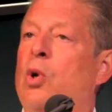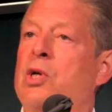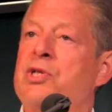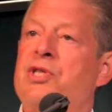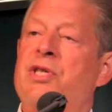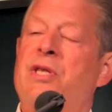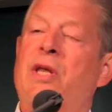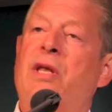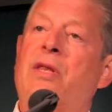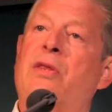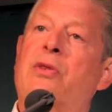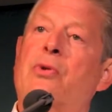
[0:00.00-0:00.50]

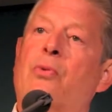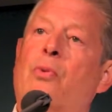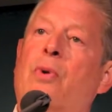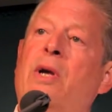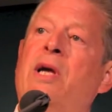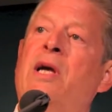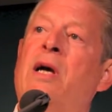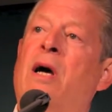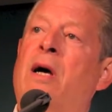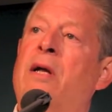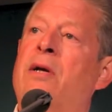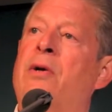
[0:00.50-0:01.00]
was the
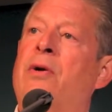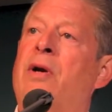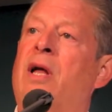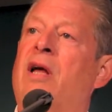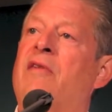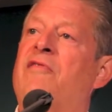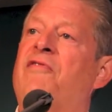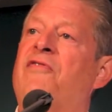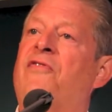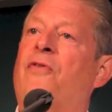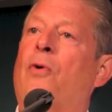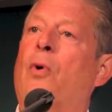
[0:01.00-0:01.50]

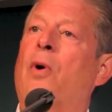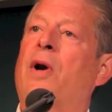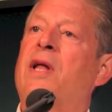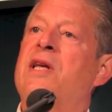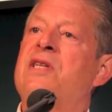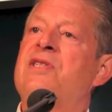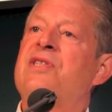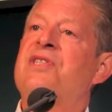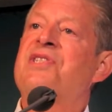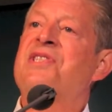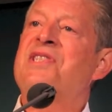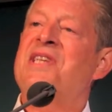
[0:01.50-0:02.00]

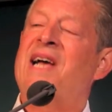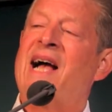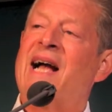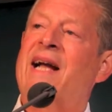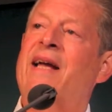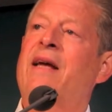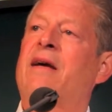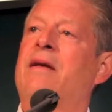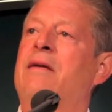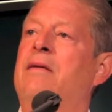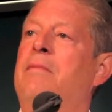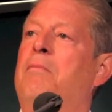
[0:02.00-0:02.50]

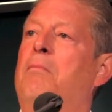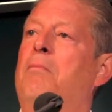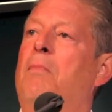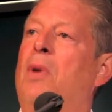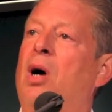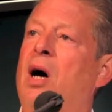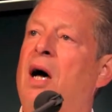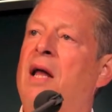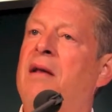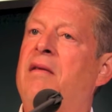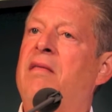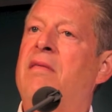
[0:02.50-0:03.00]
342nd
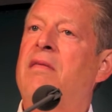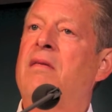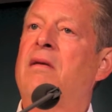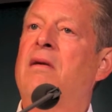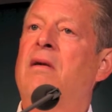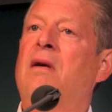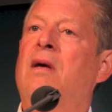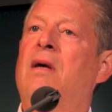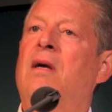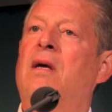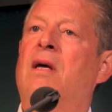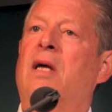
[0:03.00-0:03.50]
month
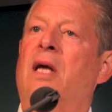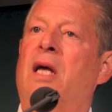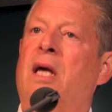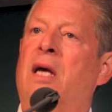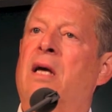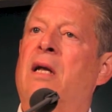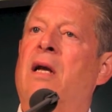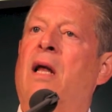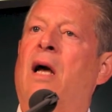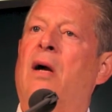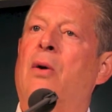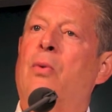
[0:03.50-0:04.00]

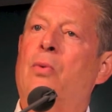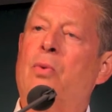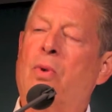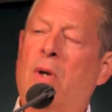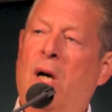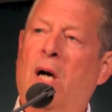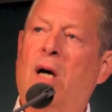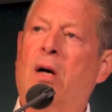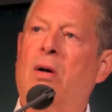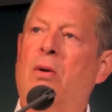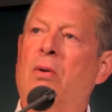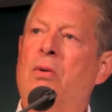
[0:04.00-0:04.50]
in a
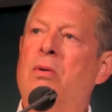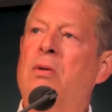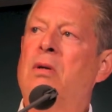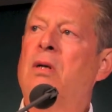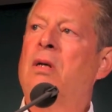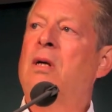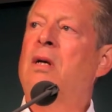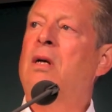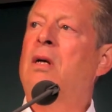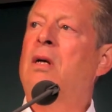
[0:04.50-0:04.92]
row